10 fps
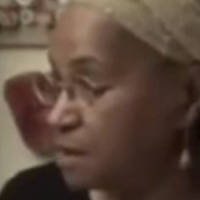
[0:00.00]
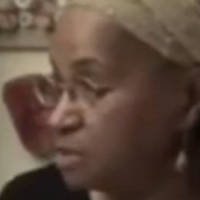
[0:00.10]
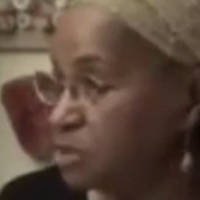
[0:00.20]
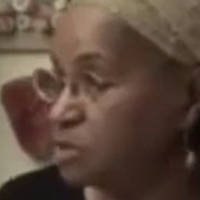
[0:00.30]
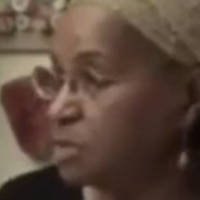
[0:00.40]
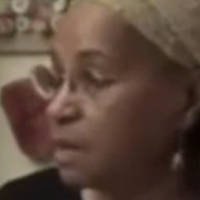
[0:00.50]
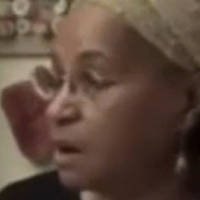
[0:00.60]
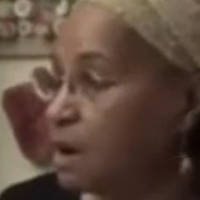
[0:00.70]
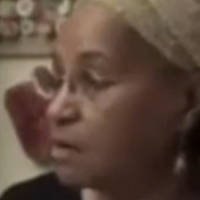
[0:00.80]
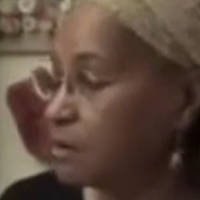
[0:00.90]
tube that
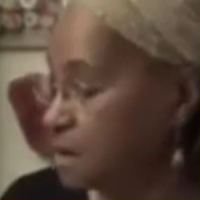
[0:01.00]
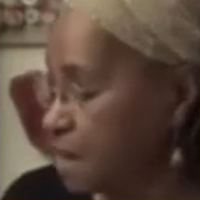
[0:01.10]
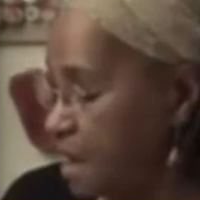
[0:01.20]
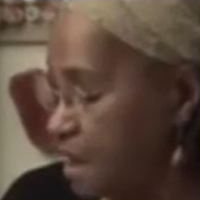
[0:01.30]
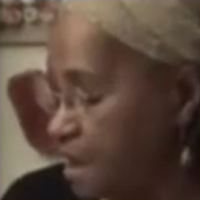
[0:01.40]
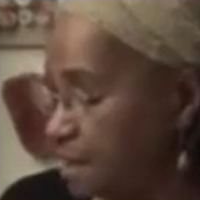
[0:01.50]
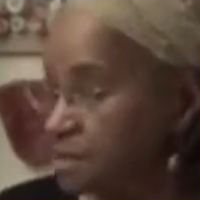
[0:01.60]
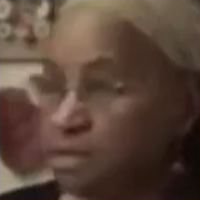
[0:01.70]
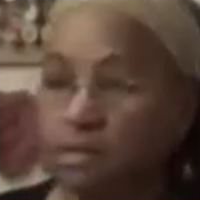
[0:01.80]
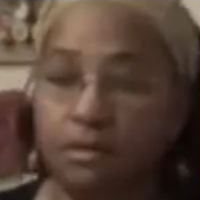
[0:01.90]
already
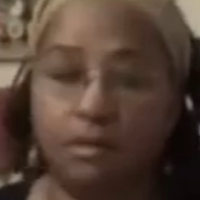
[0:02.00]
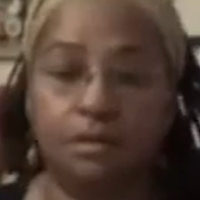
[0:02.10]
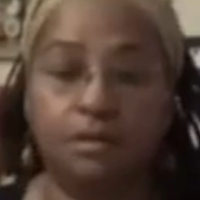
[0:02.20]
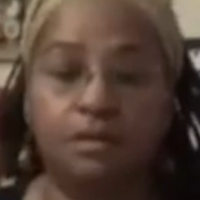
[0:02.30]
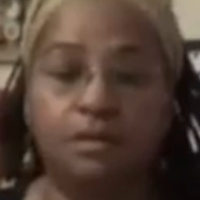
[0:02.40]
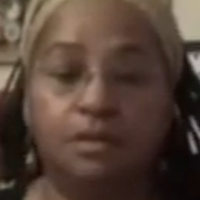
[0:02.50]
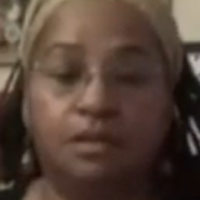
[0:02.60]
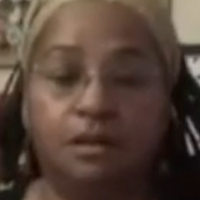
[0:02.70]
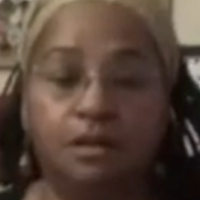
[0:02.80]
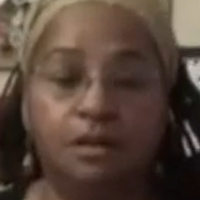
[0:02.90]
has
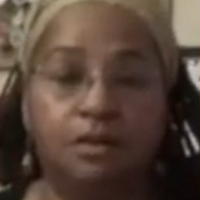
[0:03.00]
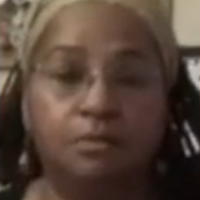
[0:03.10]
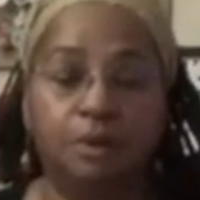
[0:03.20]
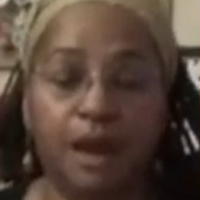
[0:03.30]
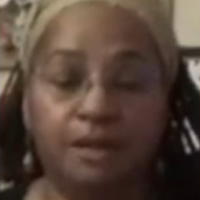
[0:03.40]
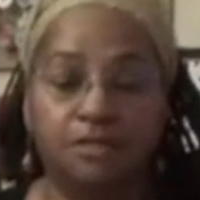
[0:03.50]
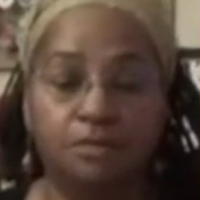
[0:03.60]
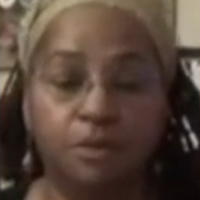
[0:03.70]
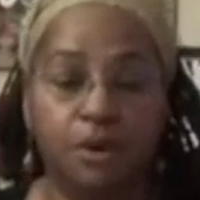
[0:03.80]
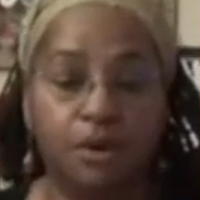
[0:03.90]
the plastic
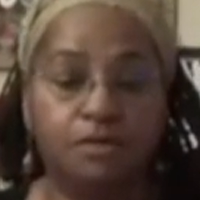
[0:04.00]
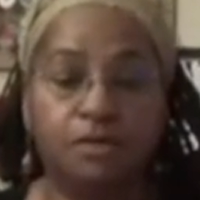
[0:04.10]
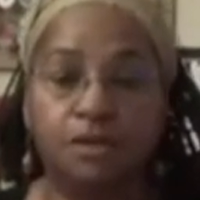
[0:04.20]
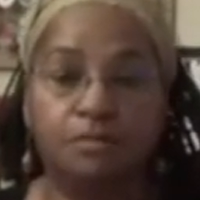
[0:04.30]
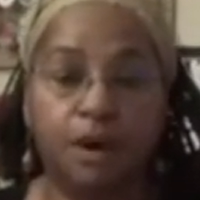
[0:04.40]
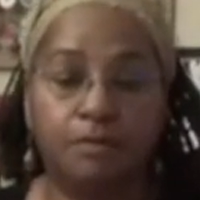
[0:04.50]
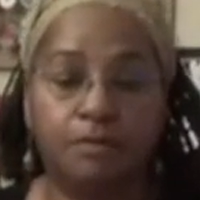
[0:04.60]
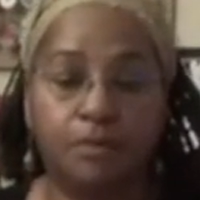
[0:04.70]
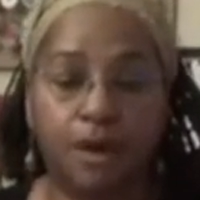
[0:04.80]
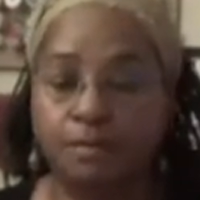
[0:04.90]
parts that the pop
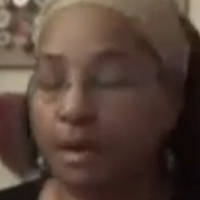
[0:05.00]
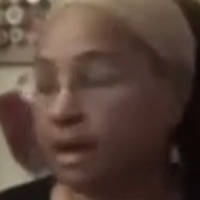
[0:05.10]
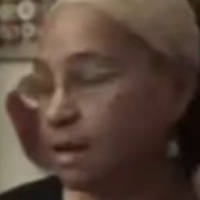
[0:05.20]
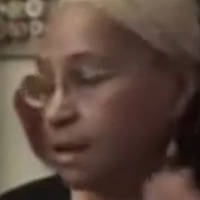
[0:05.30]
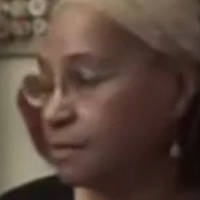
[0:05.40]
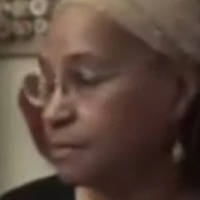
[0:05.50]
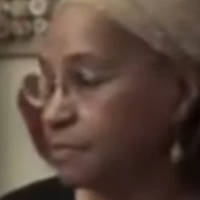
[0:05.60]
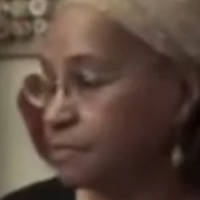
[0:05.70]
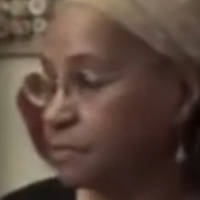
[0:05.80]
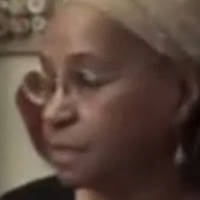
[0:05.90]
right back in.
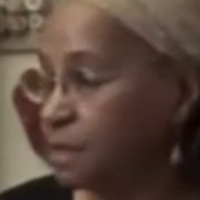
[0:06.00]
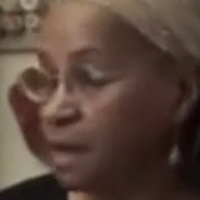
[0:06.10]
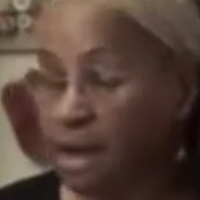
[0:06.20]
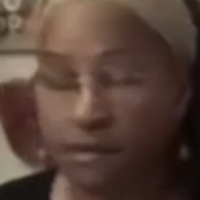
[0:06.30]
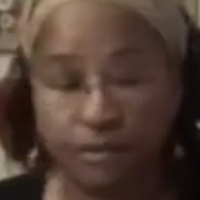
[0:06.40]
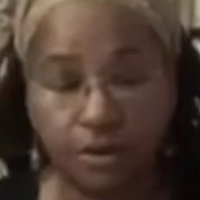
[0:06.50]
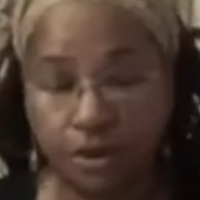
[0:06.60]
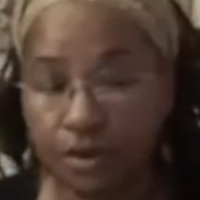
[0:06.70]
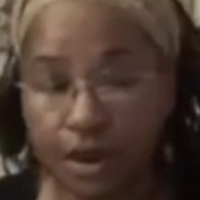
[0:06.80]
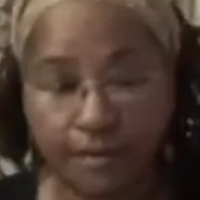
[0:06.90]
And if you
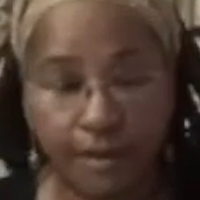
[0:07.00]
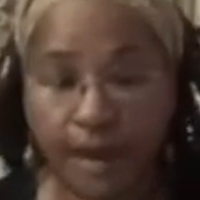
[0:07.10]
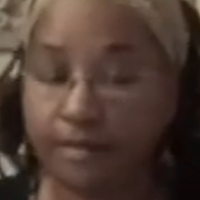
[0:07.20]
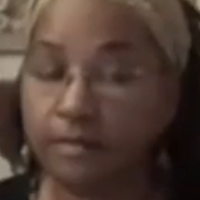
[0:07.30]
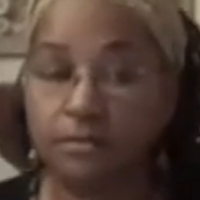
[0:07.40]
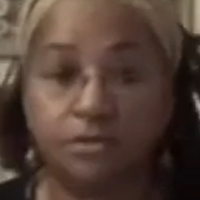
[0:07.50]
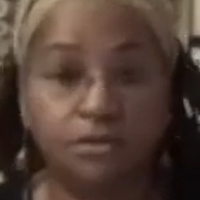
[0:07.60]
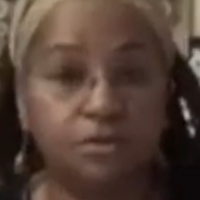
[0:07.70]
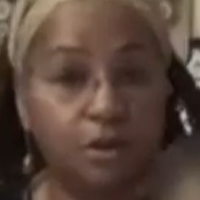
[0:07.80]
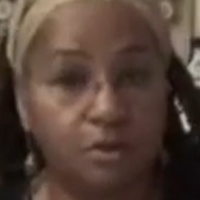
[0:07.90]
don't have that, then you
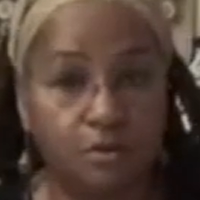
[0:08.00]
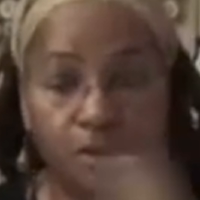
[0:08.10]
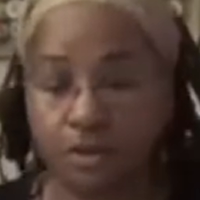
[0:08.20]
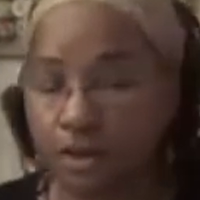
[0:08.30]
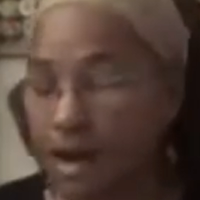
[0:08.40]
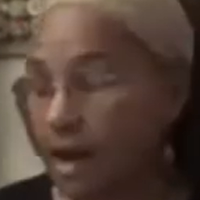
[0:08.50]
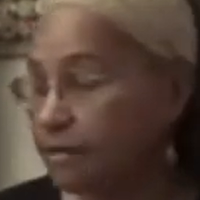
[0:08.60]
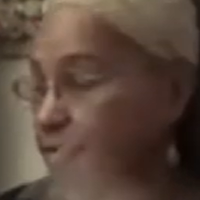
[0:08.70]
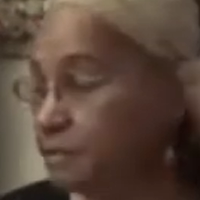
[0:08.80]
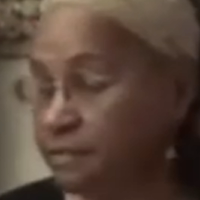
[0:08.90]
just go with what you have
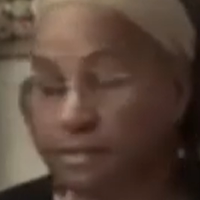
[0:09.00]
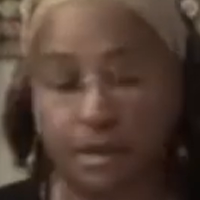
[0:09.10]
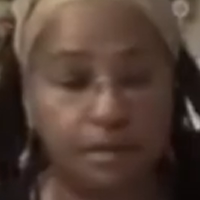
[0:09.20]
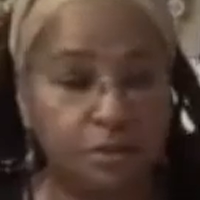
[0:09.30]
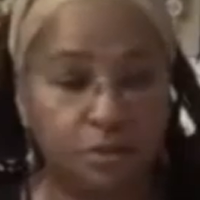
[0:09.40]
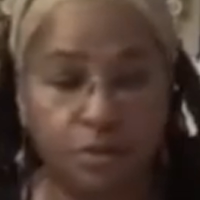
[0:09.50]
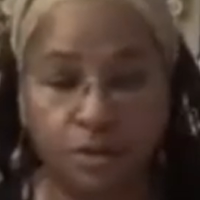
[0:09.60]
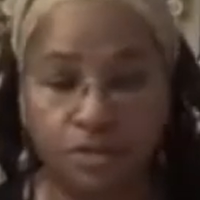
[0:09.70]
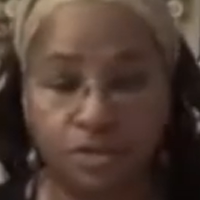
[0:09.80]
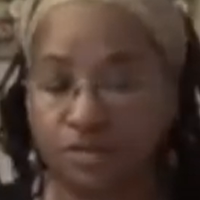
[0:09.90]
and this will
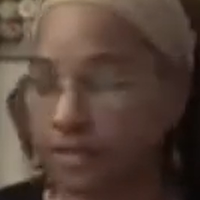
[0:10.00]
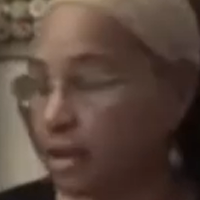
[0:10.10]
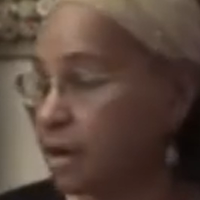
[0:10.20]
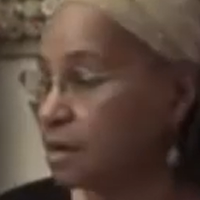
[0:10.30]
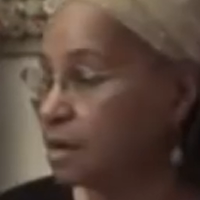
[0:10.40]
work just fine.